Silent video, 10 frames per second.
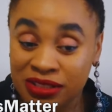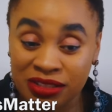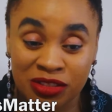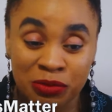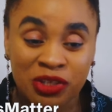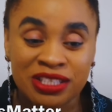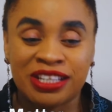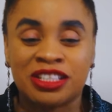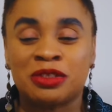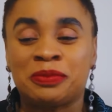is, to be honest.
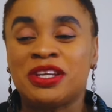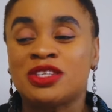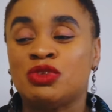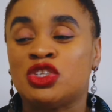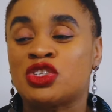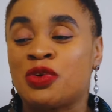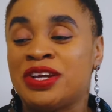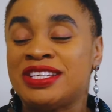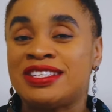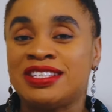Like, some things we just
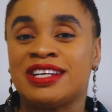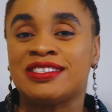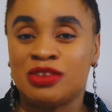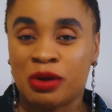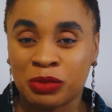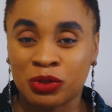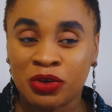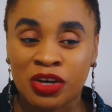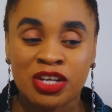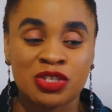already see as
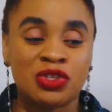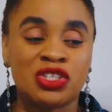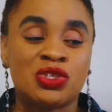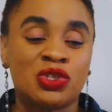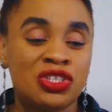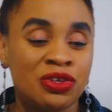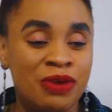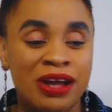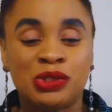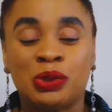normal. Someone just touching you
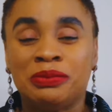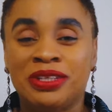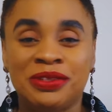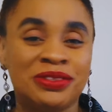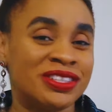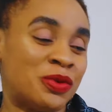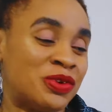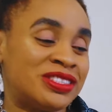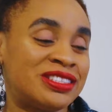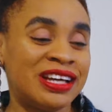randomly, just
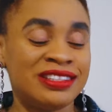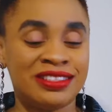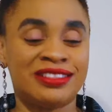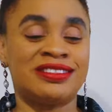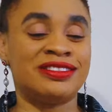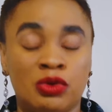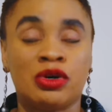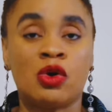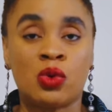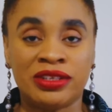someone standing
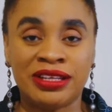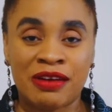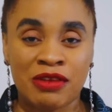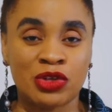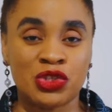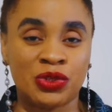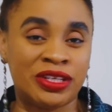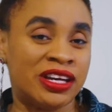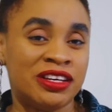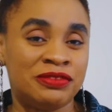awkwardly around you in
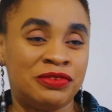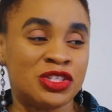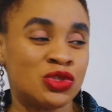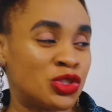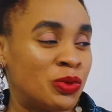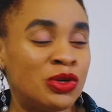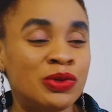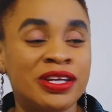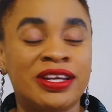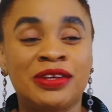an elevator, someone
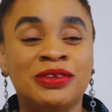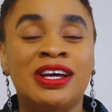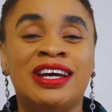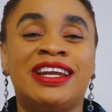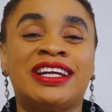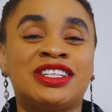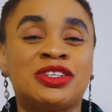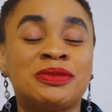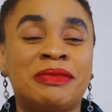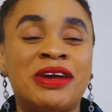looking at you. Like, there's
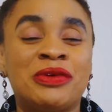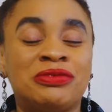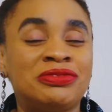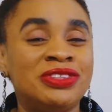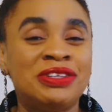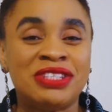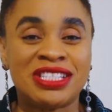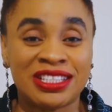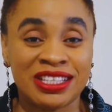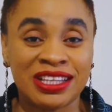just some kind of
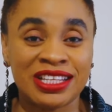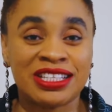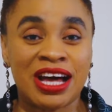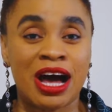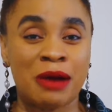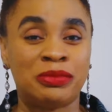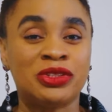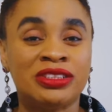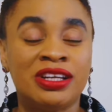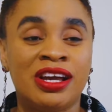irritating things that
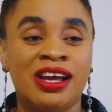happen,